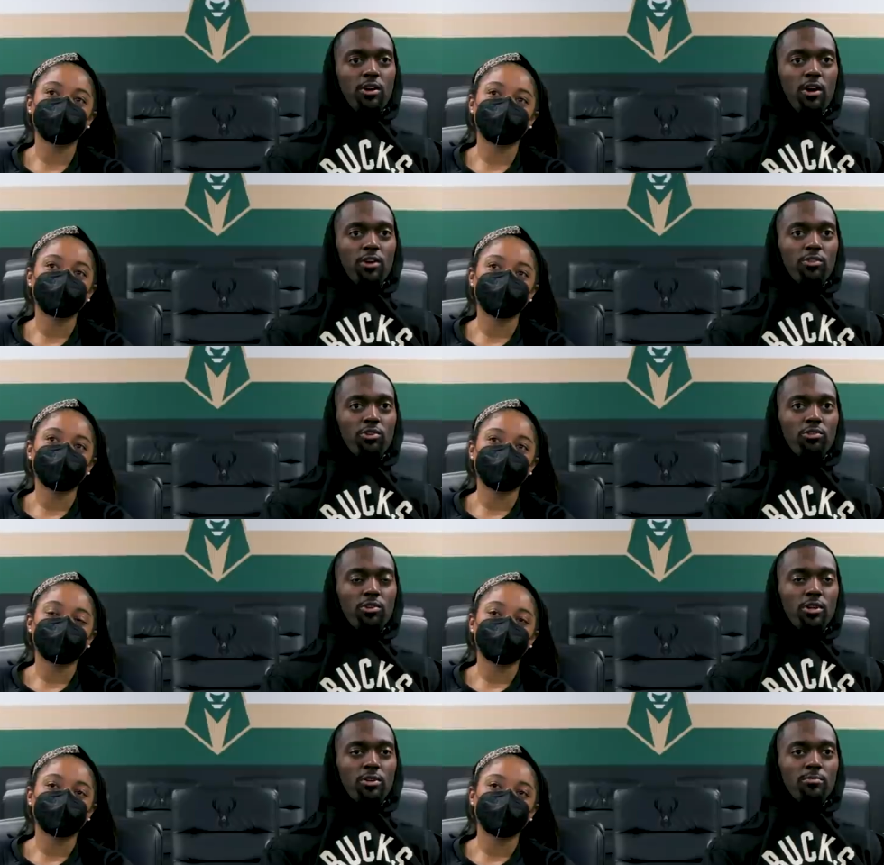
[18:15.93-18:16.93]
Speaker 1: daughter
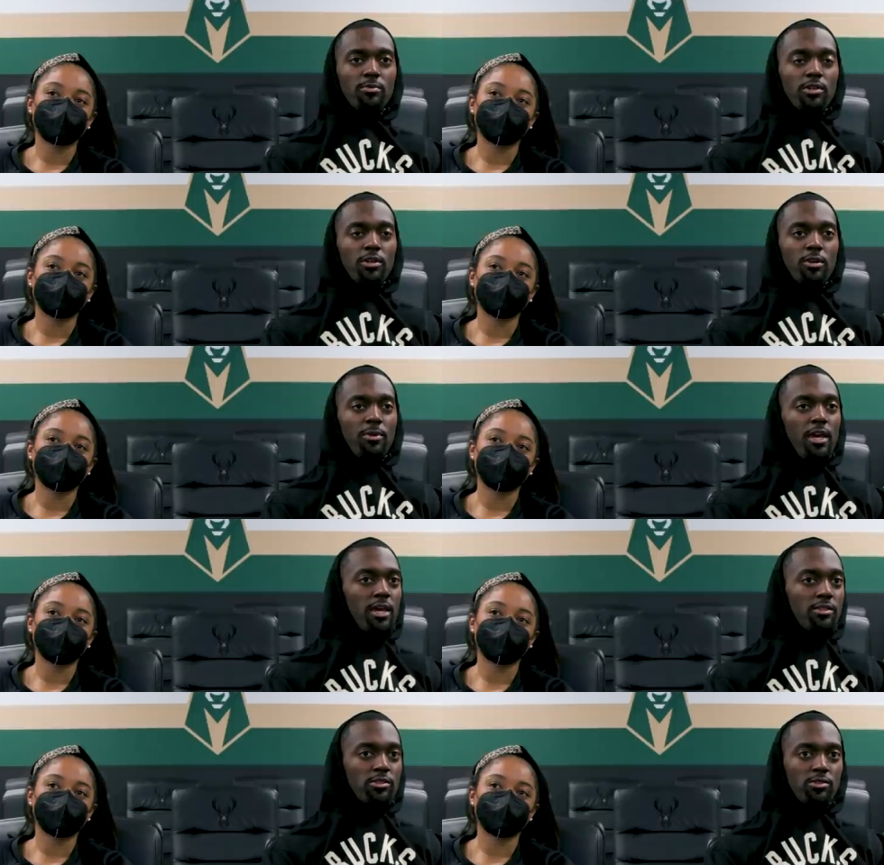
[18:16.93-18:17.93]
grow up um,
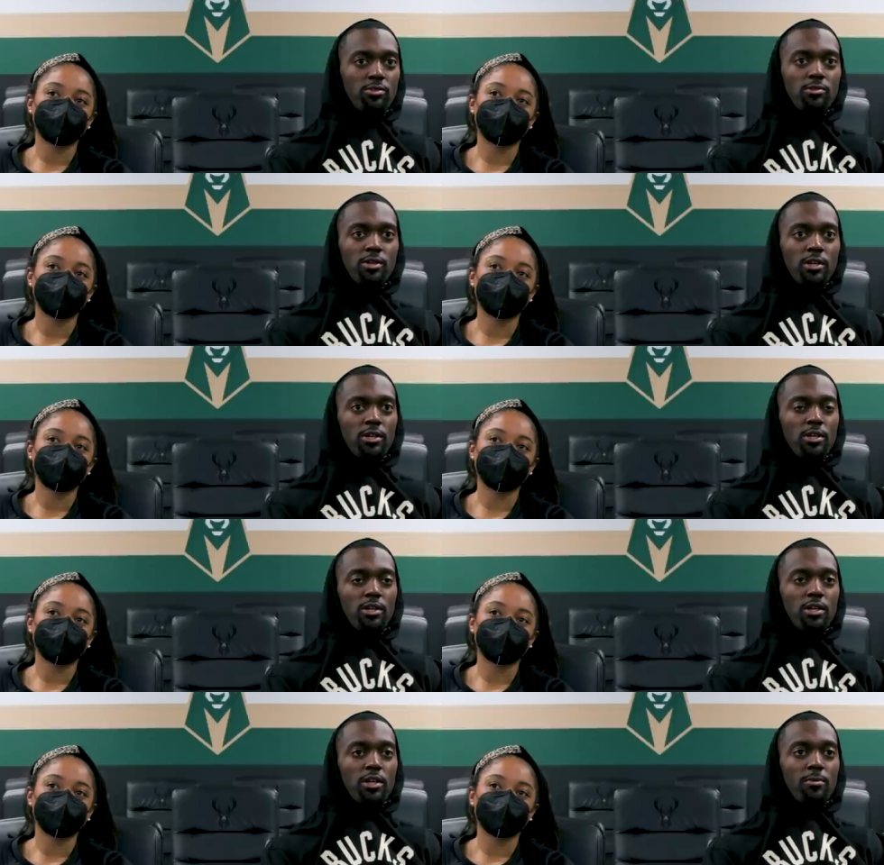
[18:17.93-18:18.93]
yet. So
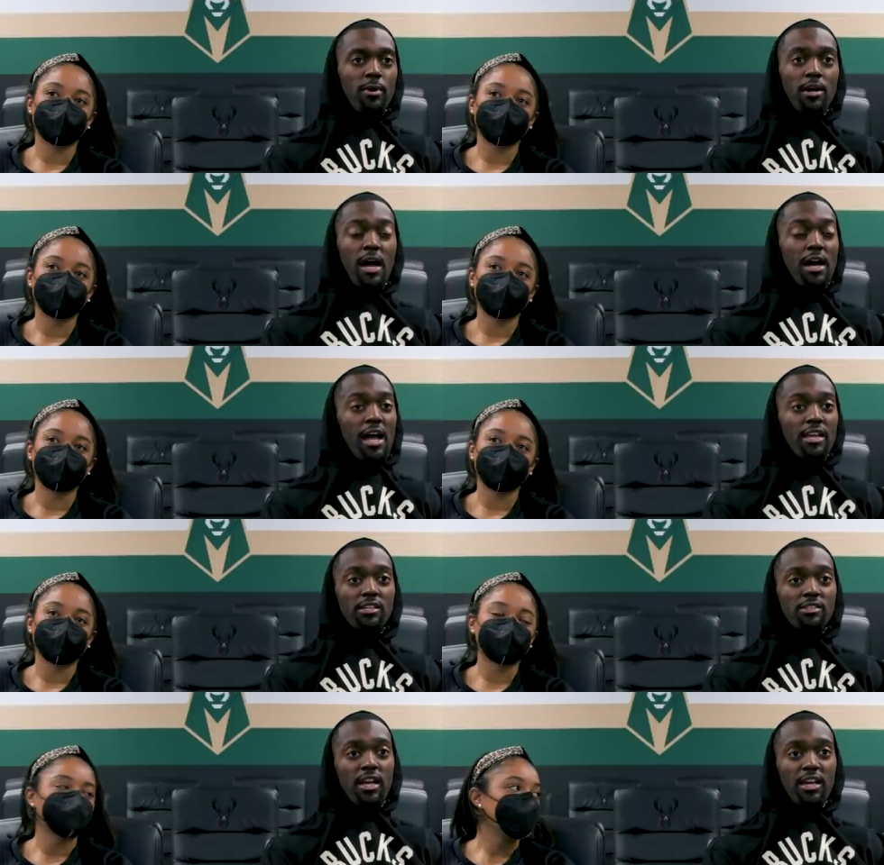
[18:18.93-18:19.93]
um, I, I,
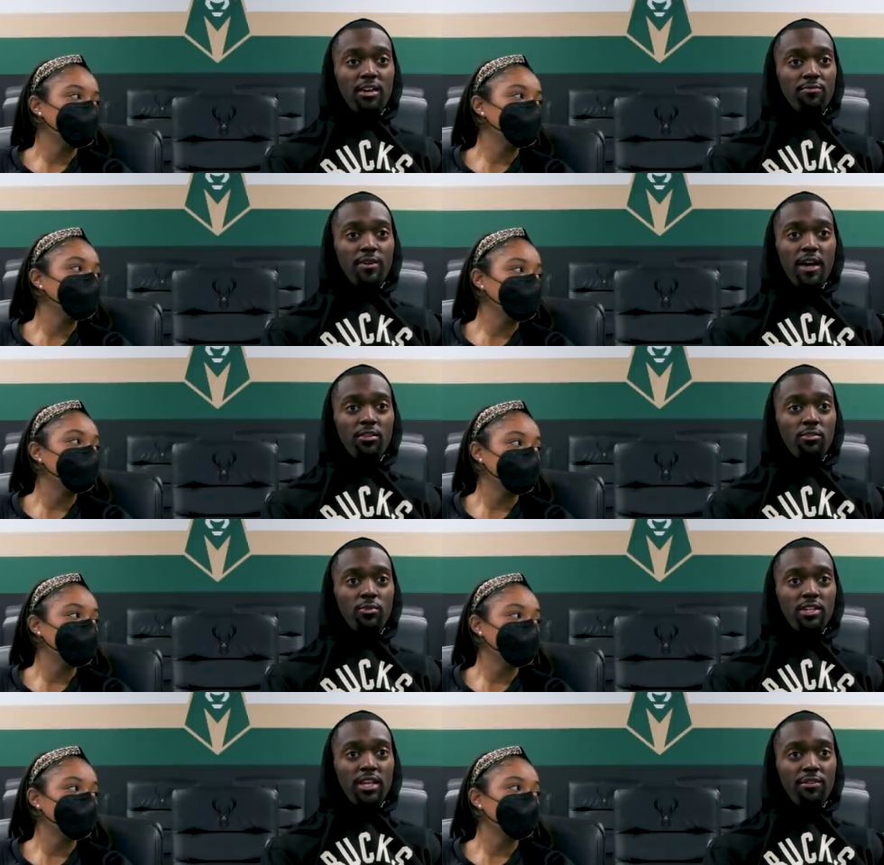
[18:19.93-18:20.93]
can I can't fathom
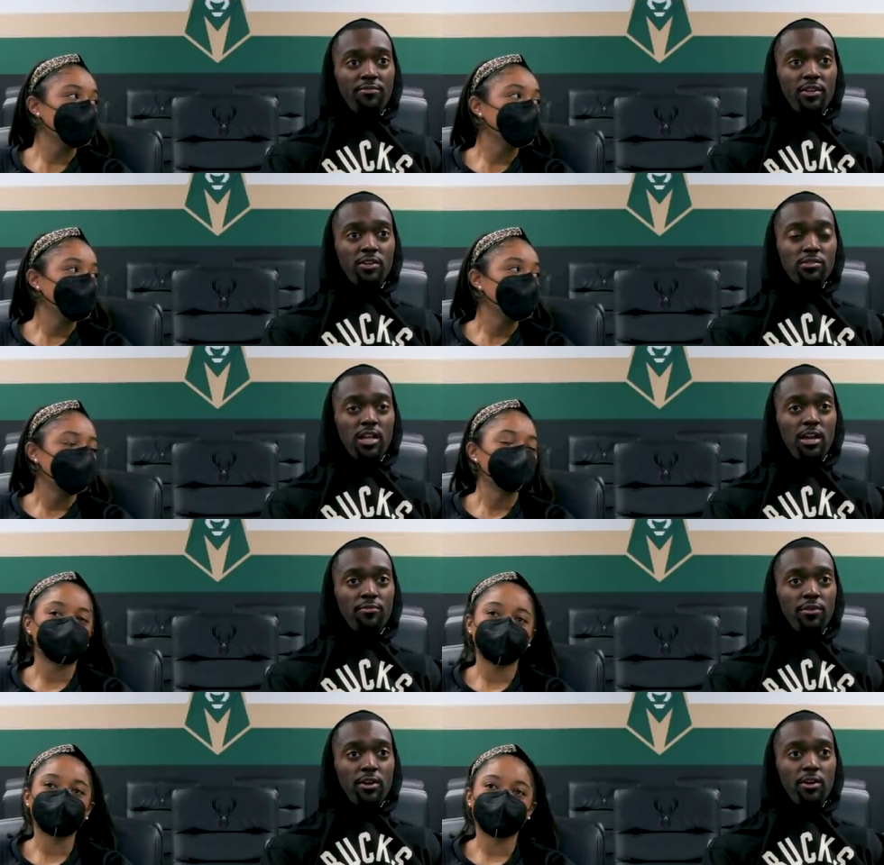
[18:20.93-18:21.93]
what that feels like
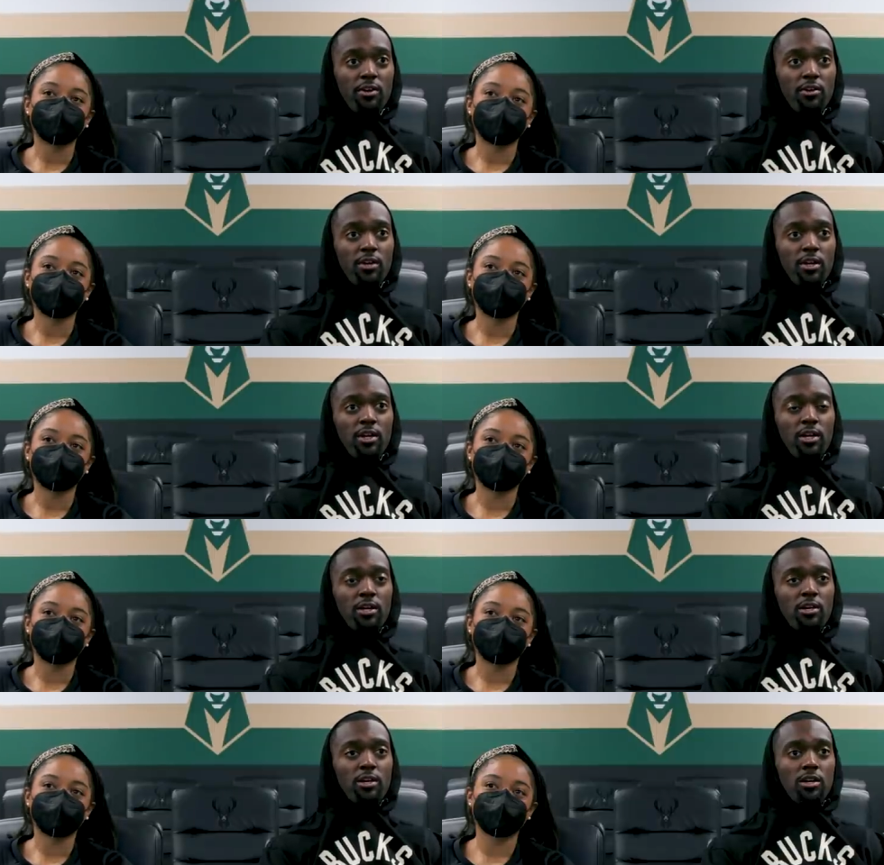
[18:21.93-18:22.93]
for her.
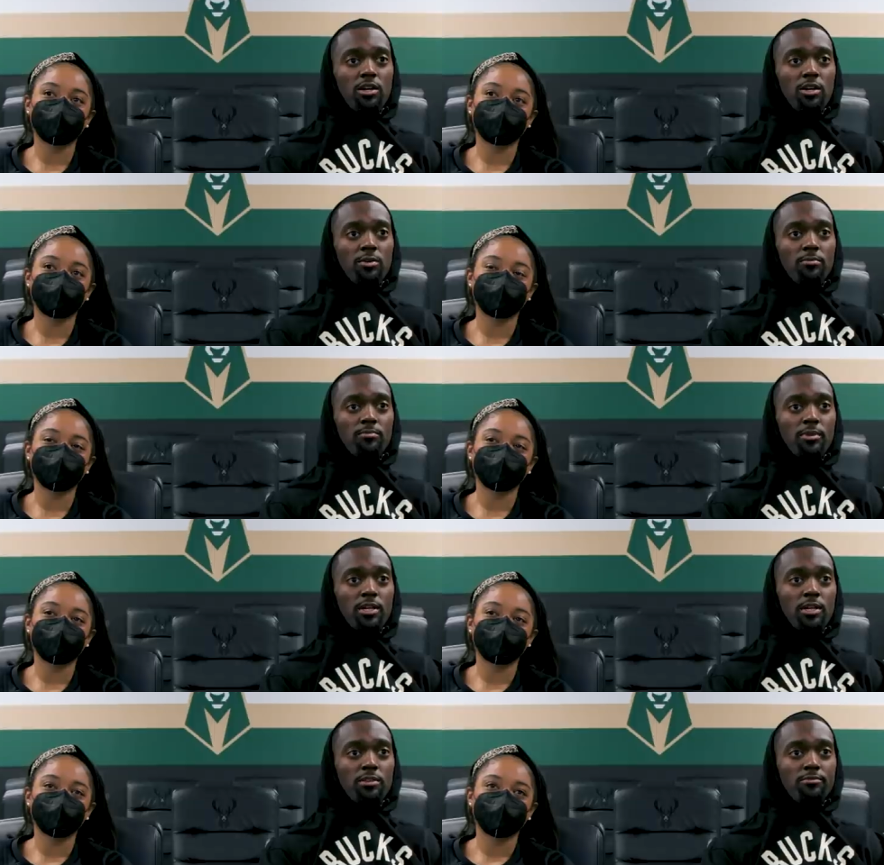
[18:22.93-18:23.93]
Uh,
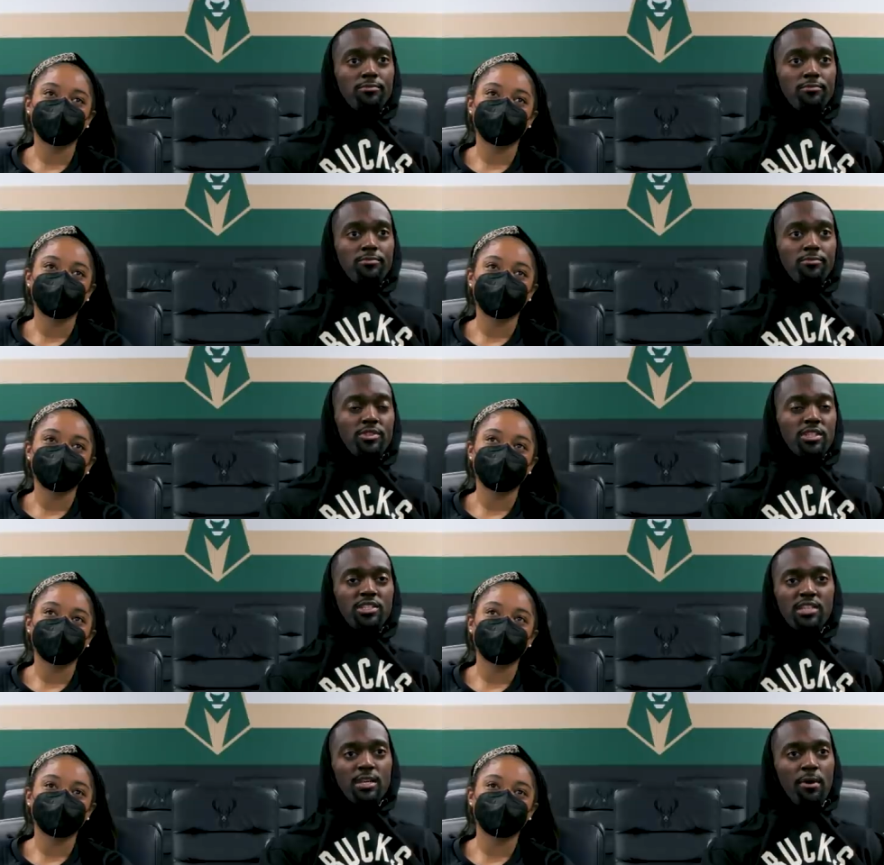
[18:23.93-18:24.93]
but just
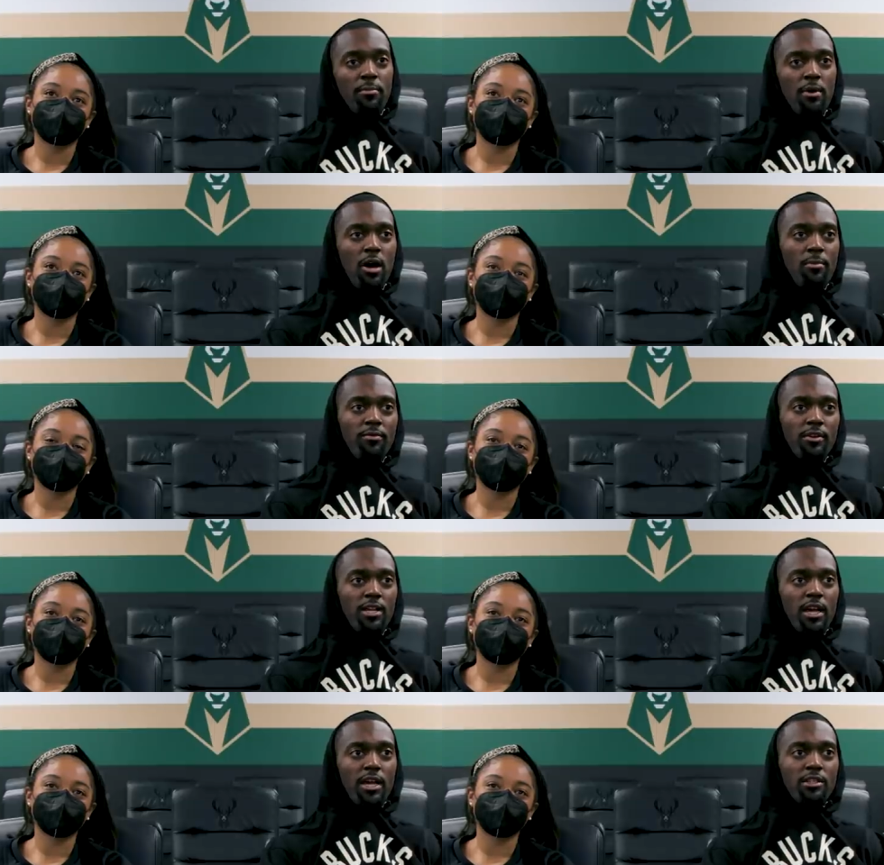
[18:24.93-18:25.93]
seeing my mom every
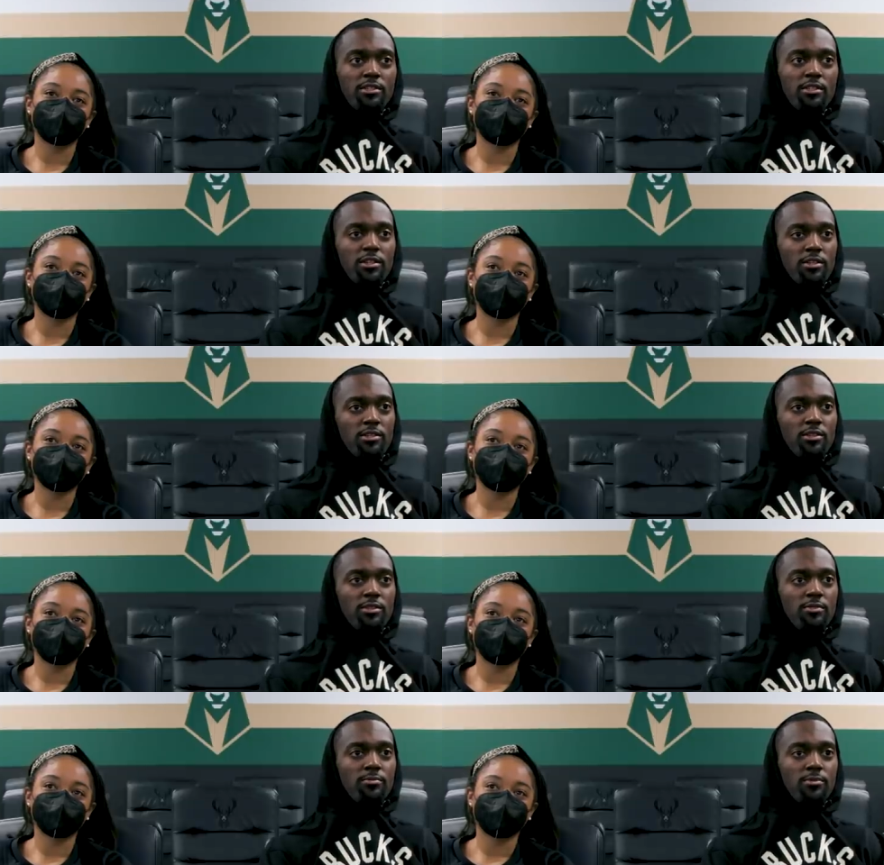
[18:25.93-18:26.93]
day,
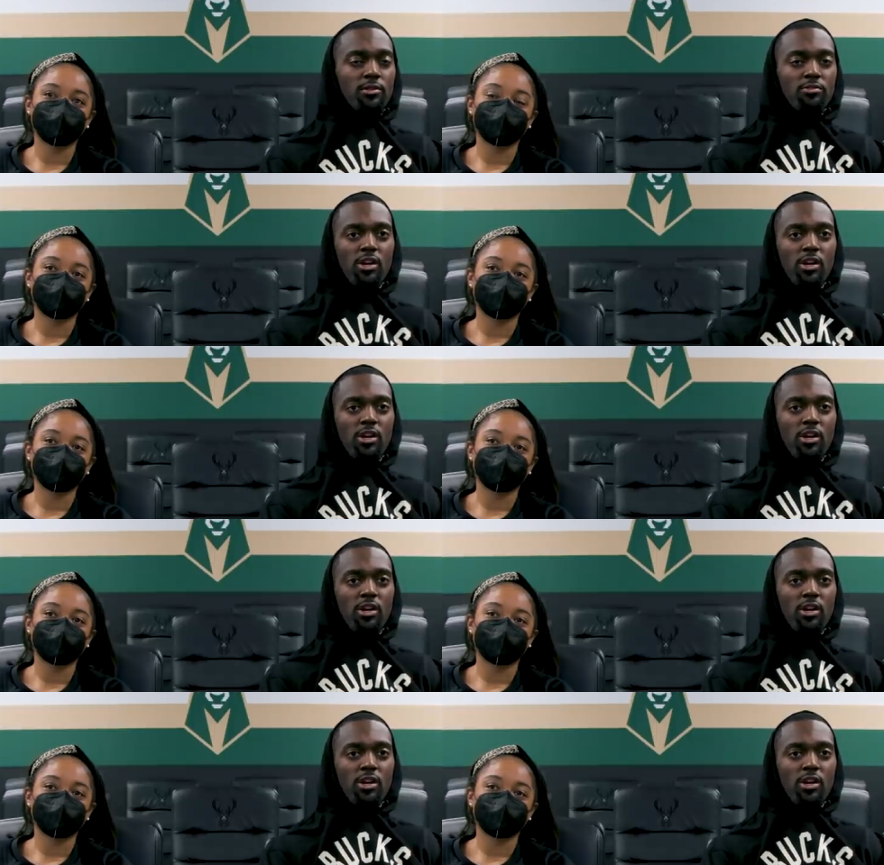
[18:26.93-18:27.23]
um, you know,